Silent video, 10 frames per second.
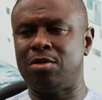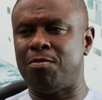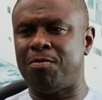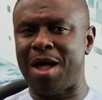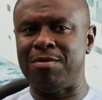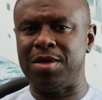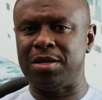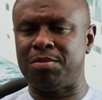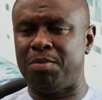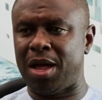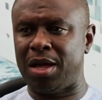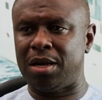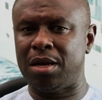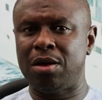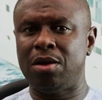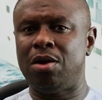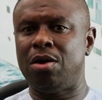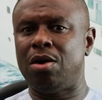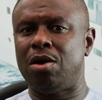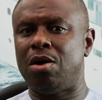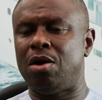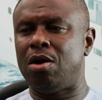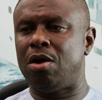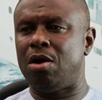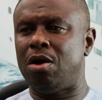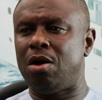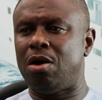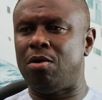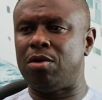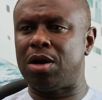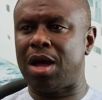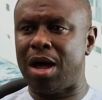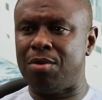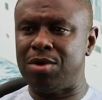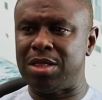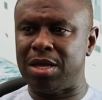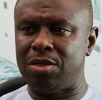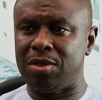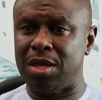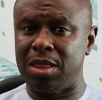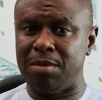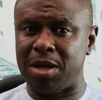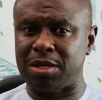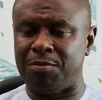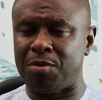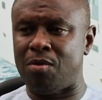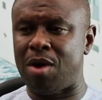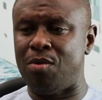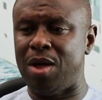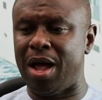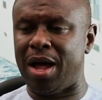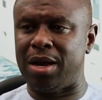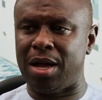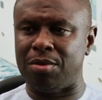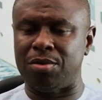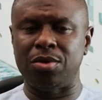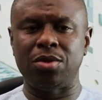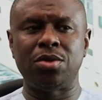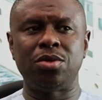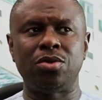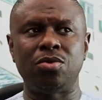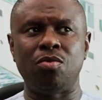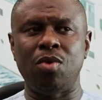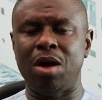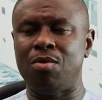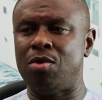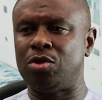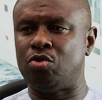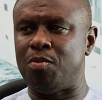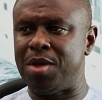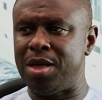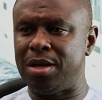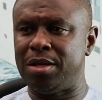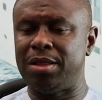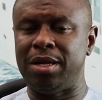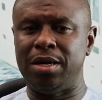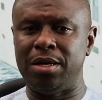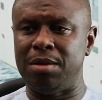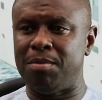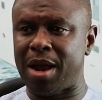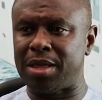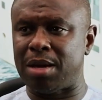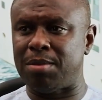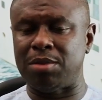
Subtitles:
to 5 years plan on how we intend to take NIMASA from where we are now to where we want to be, the leading maritime